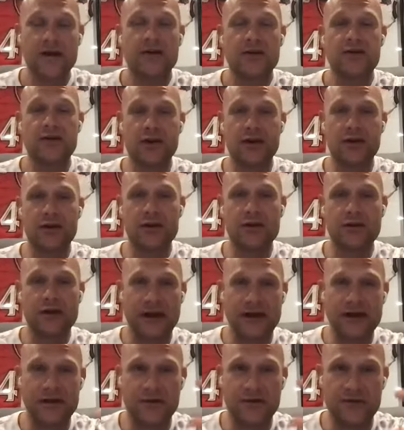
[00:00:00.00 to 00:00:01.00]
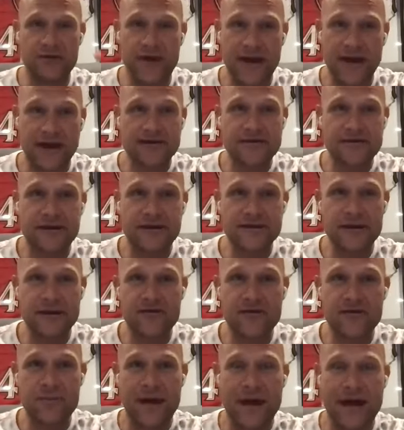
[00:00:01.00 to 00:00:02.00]
You're going to look at your vacancies and
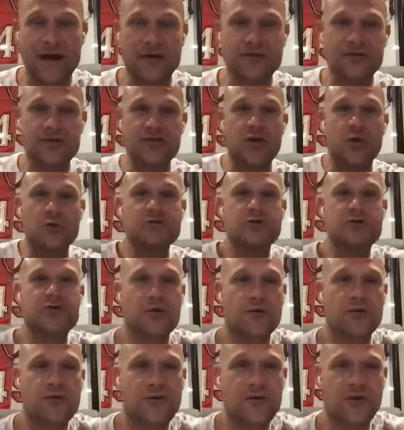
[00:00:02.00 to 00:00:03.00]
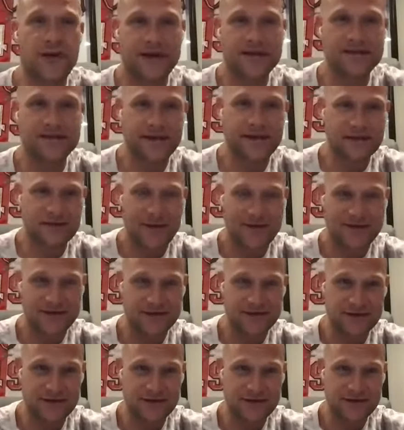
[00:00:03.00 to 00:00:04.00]
repairs, and those are your fixed
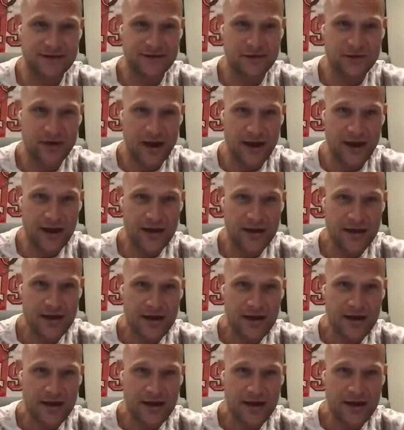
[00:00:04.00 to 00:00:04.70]
expenses. Okay.